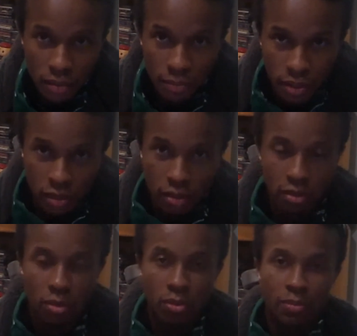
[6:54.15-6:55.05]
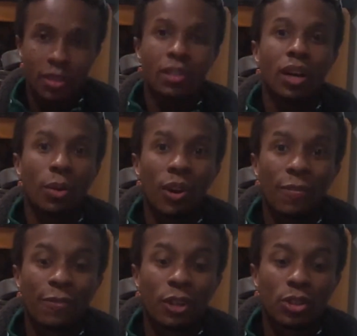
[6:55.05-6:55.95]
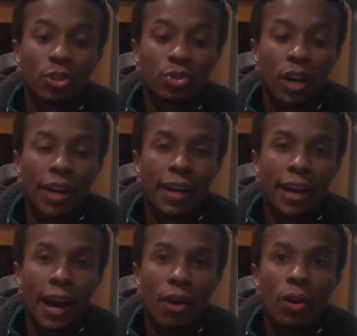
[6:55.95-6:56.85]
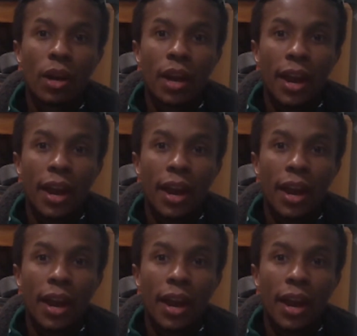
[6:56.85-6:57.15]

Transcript: Because, oh my god, when I first tried it out